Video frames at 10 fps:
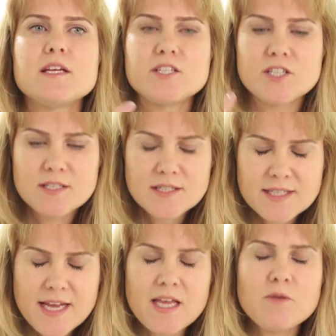Just
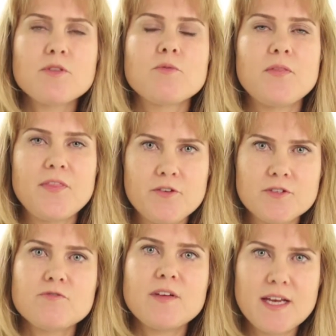stay with what
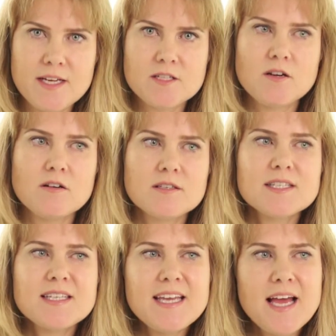those feelings are.
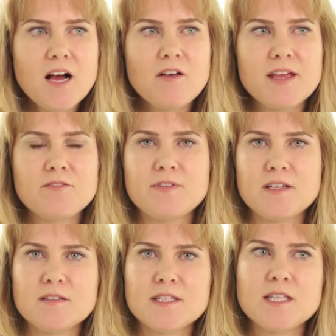See how that
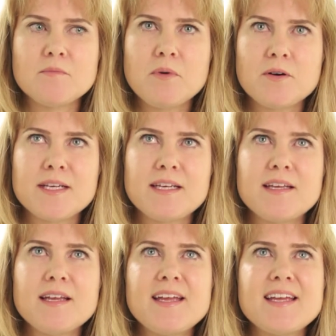feels in the body.
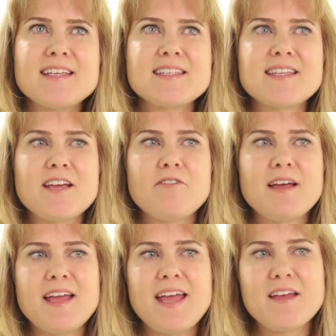Is there
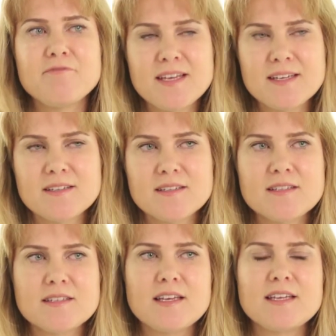a
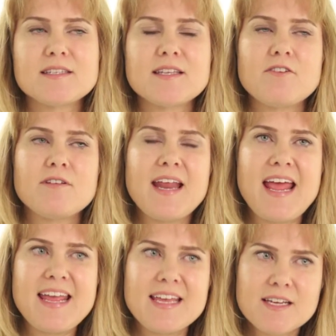heaviness? Is there an
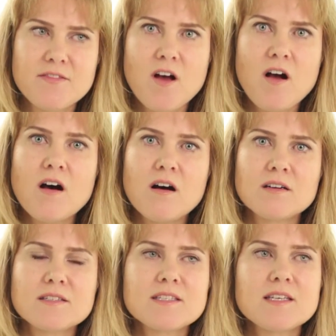ache in the
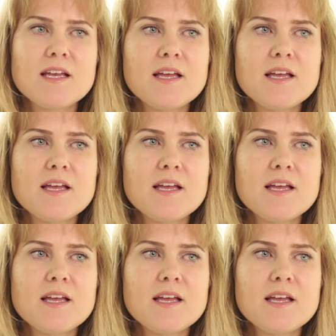heart?